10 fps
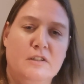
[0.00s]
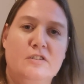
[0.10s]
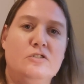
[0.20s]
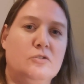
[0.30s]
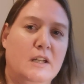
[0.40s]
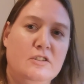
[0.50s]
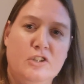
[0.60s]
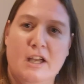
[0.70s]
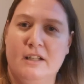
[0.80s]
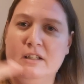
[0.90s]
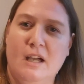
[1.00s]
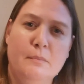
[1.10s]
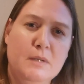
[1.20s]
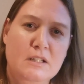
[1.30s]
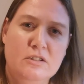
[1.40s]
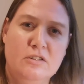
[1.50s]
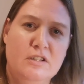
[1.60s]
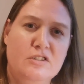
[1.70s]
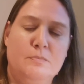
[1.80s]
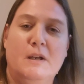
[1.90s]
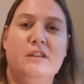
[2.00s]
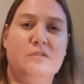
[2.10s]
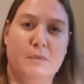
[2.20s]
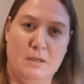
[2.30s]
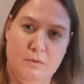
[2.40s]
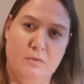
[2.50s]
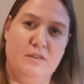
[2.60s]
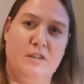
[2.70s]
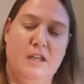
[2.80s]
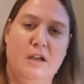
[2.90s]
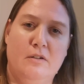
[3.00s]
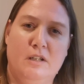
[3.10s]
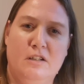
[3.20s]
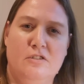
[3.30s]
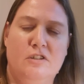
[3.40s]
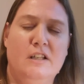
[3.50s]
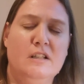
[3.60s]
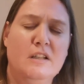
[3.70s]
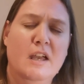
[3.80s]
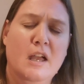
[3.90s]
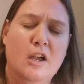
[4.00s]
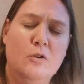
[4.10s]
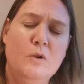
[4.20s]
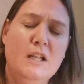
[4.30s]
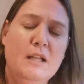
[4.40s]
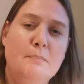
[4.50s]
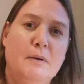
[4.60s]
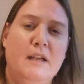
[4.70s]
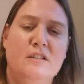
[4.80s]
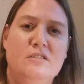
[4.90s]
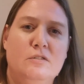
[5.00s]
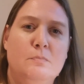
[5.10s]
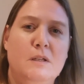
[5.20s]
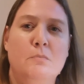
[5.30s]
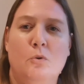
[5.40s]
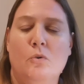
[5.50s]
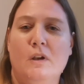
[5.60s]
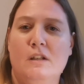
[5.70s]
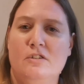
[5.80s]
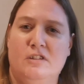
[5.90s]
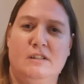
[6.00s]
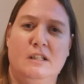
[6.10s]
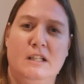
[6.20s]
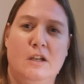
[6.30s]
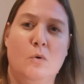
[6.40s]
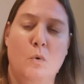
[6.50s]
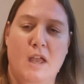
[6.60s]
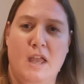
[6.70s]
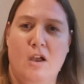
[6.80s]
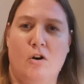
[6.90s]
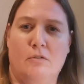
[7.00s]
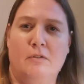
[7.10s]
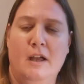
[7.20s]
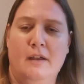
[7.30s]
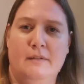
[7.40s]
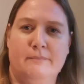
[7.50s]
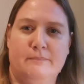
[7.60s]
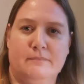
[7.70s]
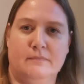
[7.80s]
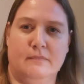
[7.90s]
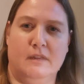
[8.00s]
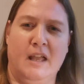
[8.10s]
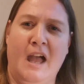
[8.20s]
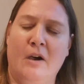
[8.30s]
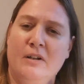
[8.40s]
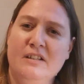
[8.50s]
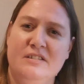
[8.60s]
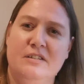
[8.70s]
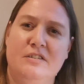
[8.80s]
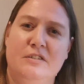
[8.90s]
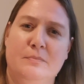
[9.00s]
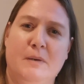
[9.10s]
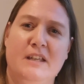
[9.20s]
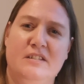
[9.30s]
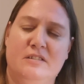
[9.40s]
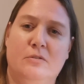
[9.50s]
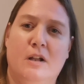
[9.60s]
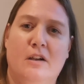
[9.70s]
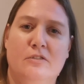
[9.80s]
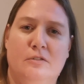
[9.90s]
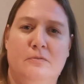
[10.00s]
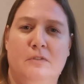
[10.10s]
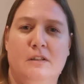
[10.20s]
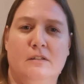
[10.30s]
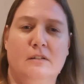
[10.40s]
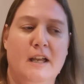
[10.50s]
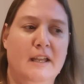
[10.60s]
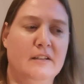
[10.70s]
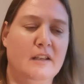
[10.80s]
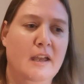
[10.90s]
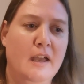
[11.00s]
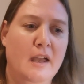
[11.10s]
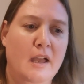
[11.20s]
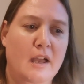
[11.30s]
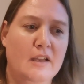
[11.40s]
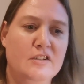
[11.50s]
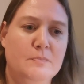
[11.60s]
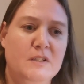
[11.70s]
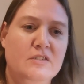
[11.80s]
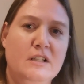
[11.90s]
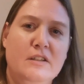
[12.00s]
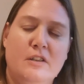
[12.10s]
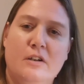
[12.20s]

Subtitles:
a stranger had come into the space, maybe with their own energy. And it really pays to be more energetically aware of how does the space around you feel, and especially